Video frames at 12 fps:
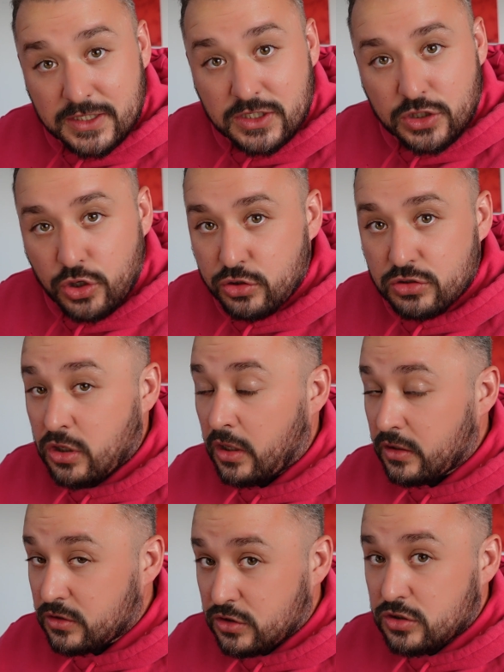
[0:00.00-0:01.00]
You
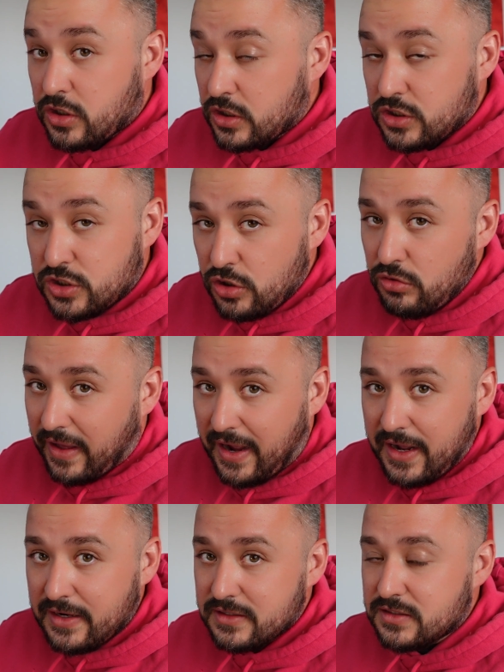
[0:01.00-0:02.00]
can do
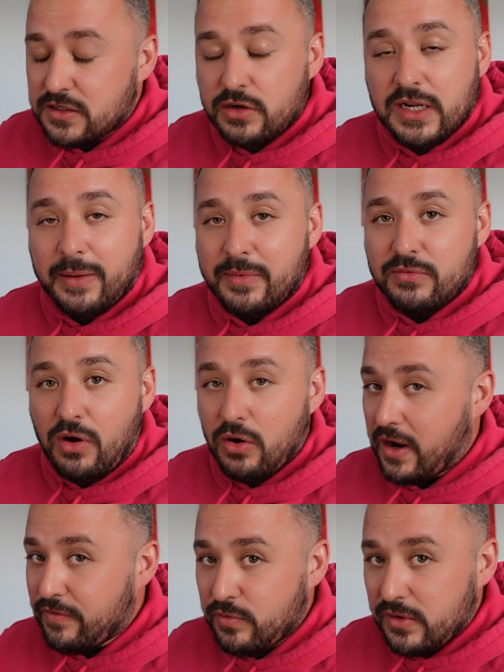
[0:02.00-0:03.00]
that, don't get me
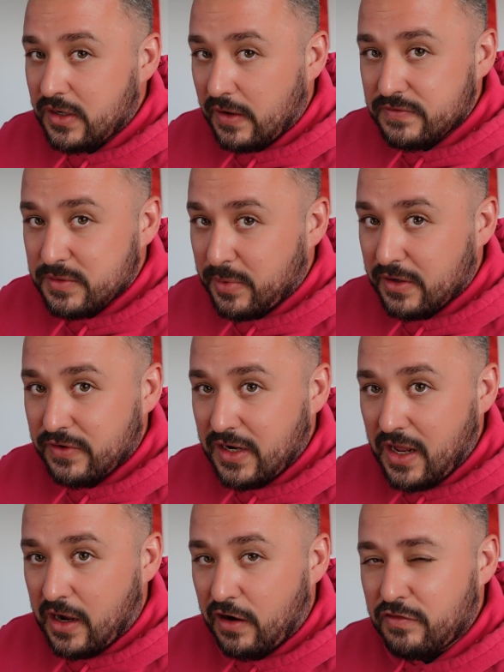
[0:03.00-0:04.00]
wrong, everyone loves a bit of a
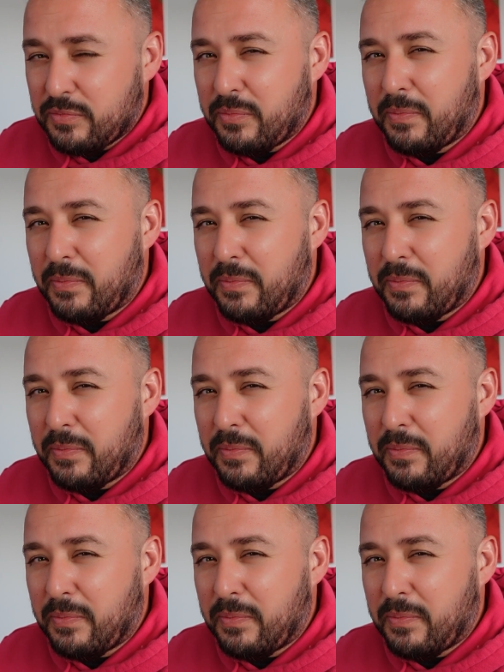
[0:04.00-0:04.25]
laugh,